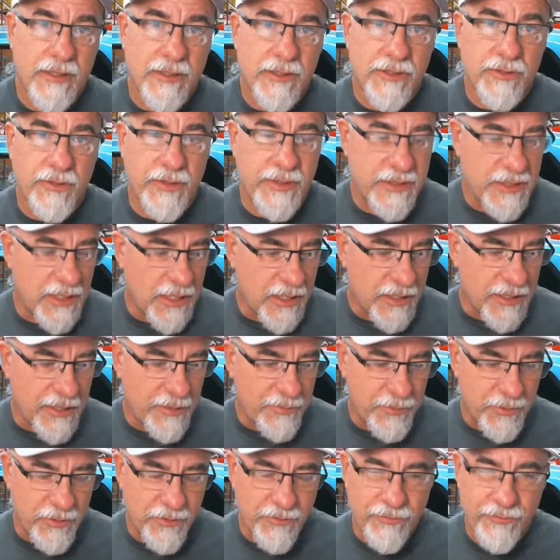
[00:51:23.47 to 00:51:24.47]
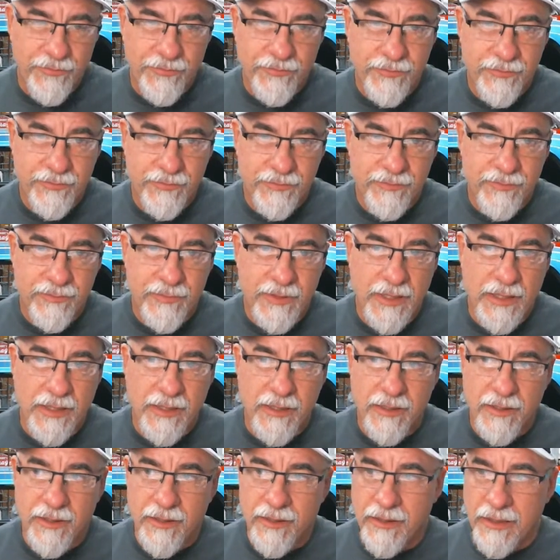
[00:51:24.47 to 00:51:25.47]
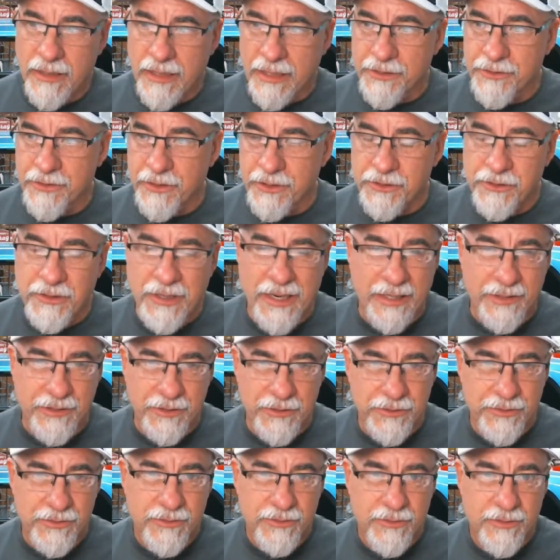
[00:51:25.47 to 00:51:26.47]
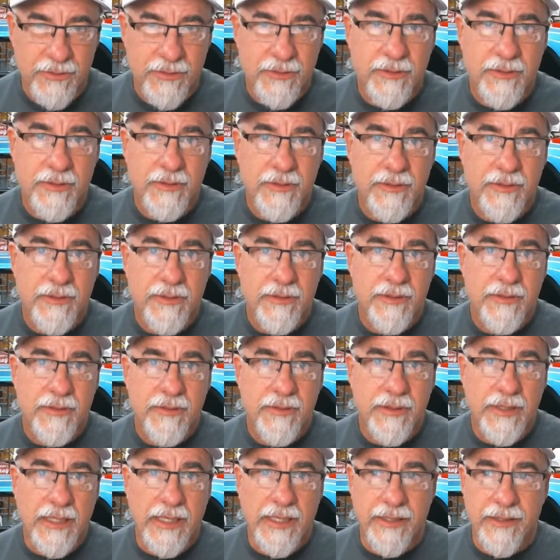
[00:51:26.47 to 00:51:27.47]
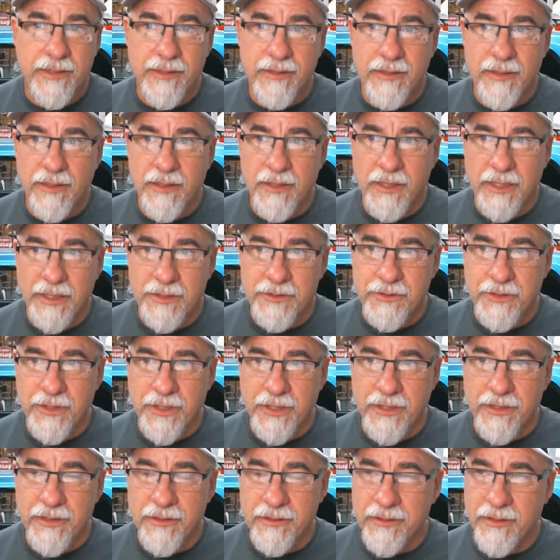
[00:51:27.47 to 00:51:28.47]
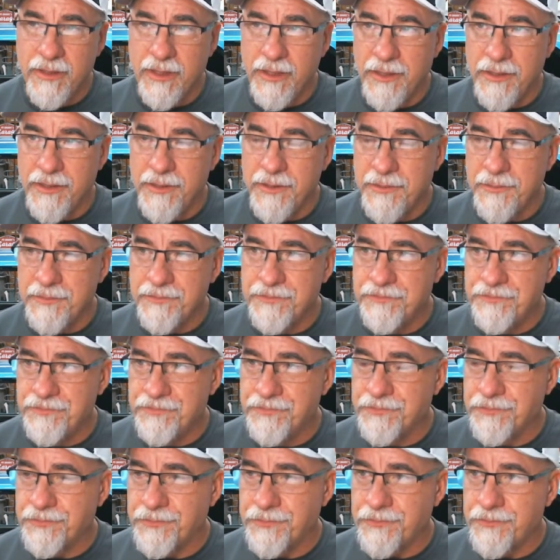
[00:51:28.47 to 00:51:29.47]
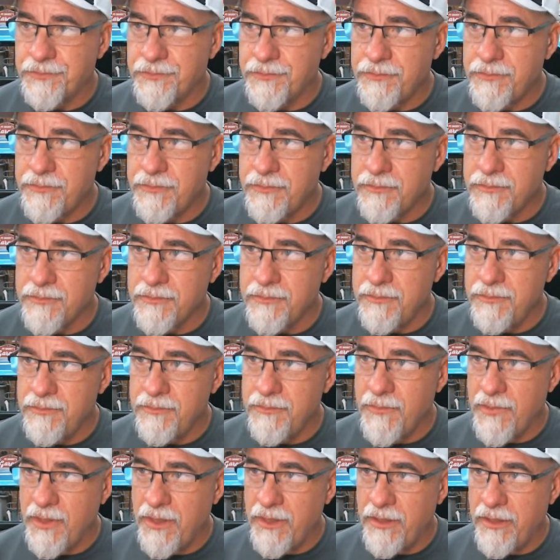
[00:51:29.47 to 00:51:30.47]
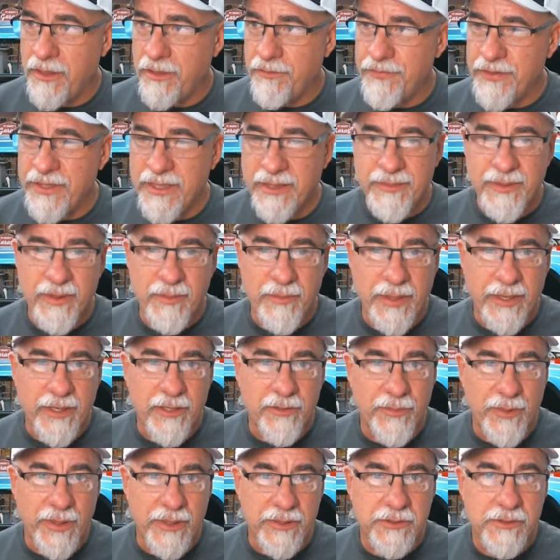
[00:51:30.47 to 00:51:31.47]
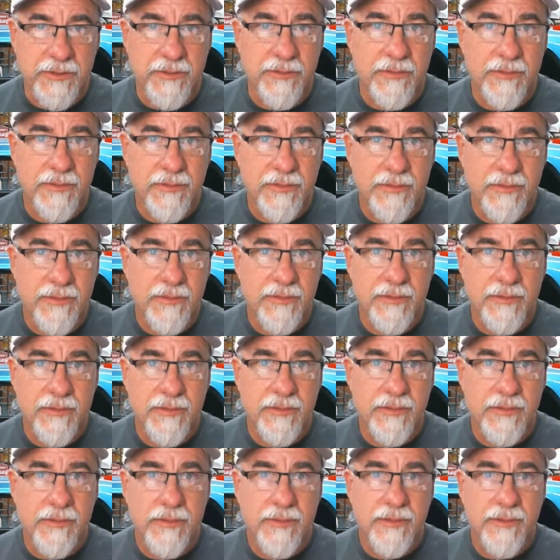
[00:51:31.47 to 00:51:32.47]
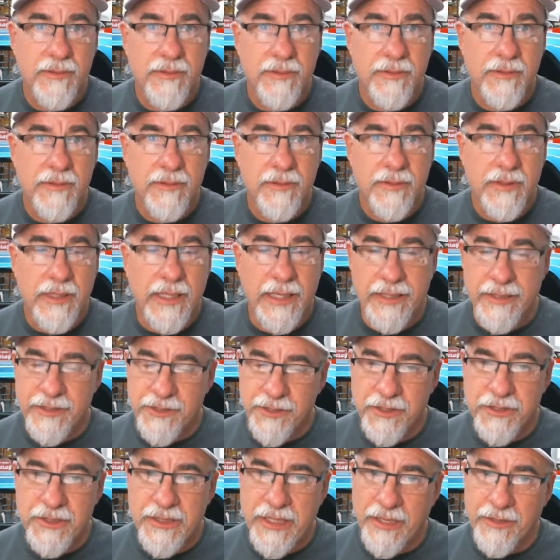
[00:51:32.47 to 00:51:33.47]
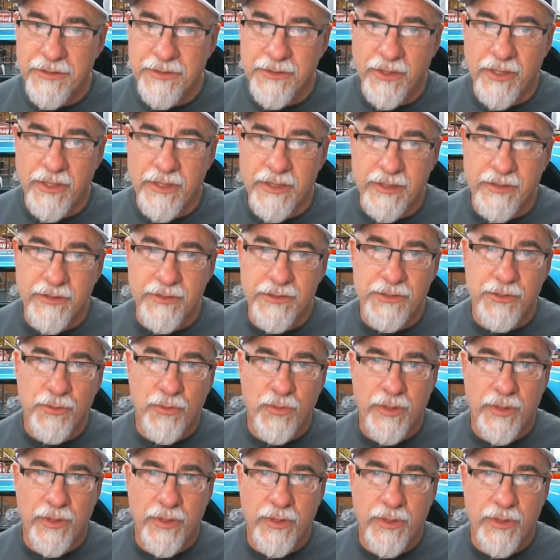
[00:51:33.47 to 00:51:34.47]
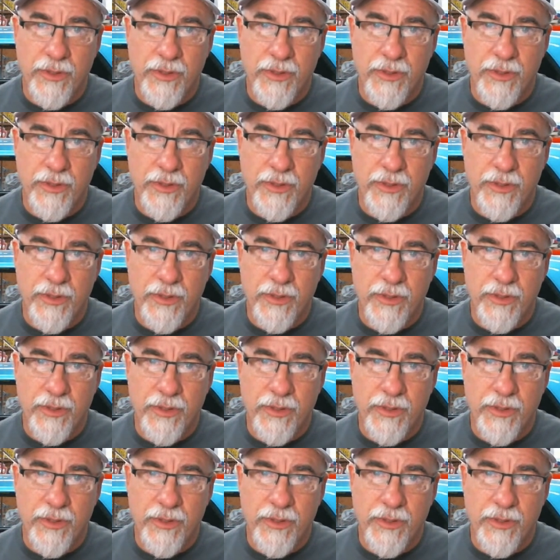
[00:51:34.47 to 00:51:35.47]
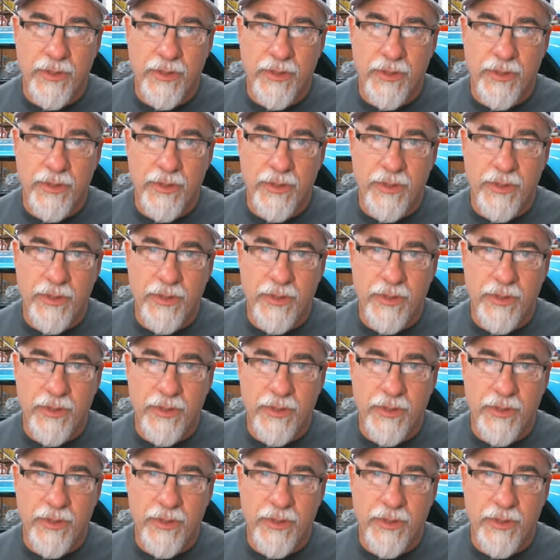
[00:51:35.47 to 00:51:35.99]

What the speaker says: So he's got a couple of electric tractors and electric VW microbus. And he's just now starting to enjoy kind of riding it around.